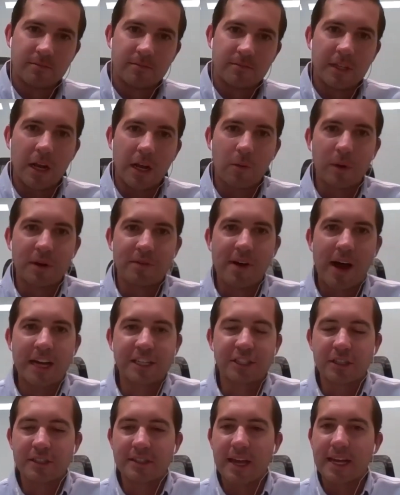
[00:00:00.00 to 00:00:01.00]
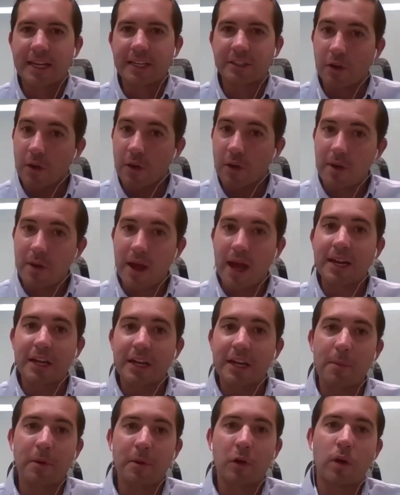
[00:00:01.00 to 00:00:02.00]
you know, we advise you to take it. So anyway, I ended
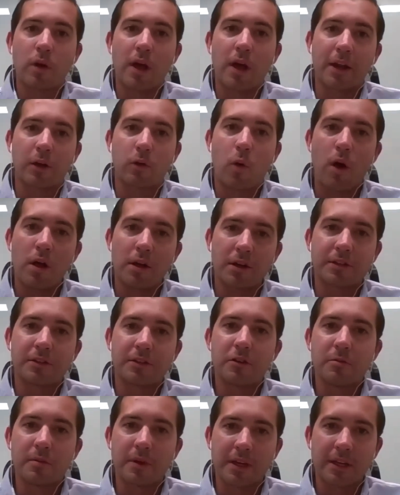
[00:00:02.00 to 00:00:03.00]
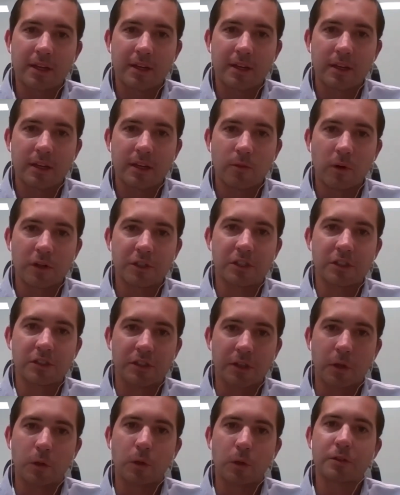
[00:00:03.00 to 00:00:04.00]
up at, at Quality Tubing, which is
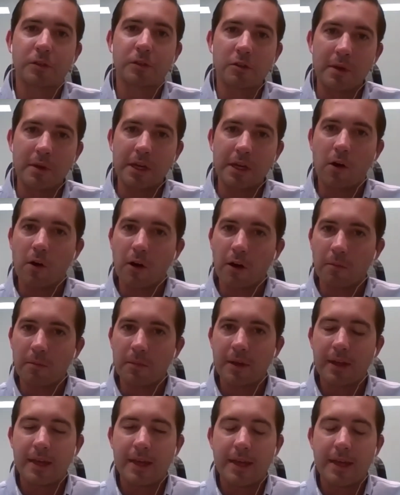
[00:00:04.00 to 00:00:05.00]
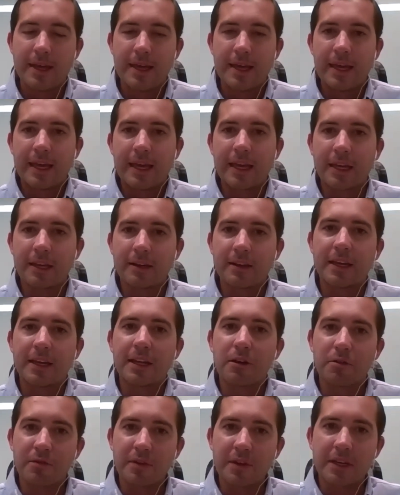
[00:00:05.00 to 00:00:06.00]
the cool tubing arm in N
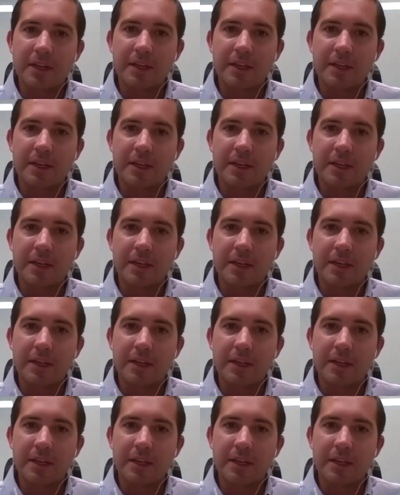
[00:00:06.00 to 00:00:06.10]
O V.